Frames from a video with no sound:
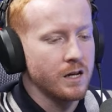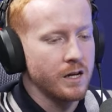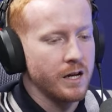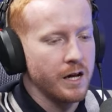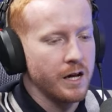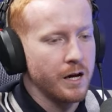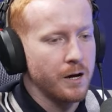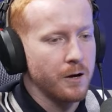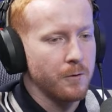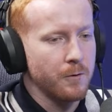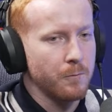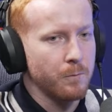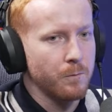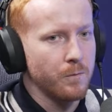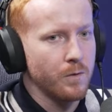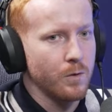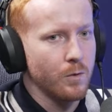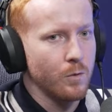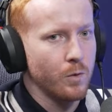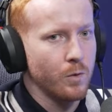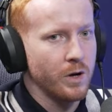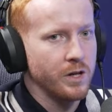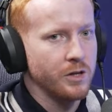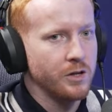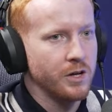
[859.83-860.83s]
Now,
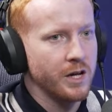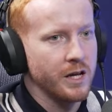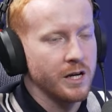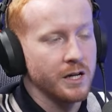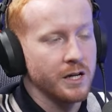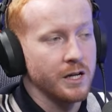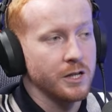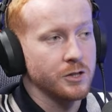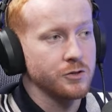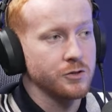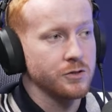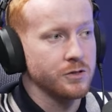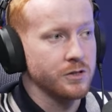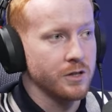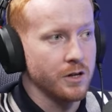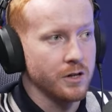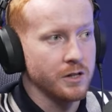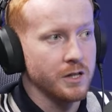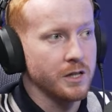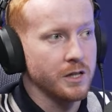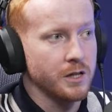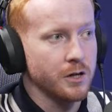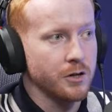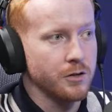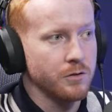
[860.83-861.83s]
when you get an interest
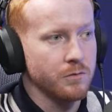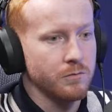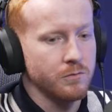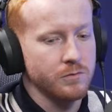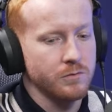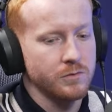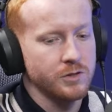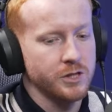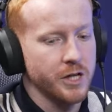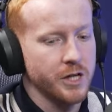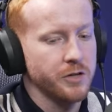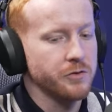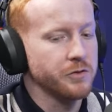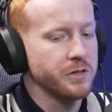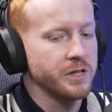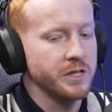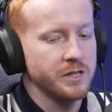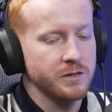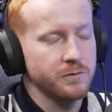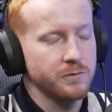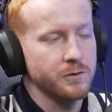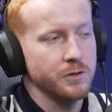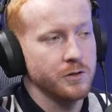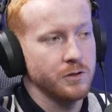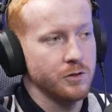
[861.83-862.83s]
only loan, generally
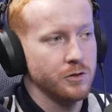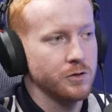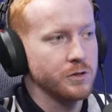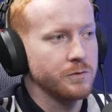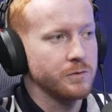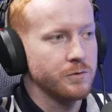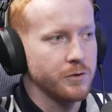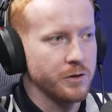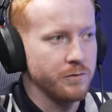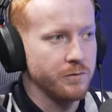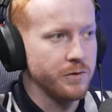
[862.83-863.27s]
it's used for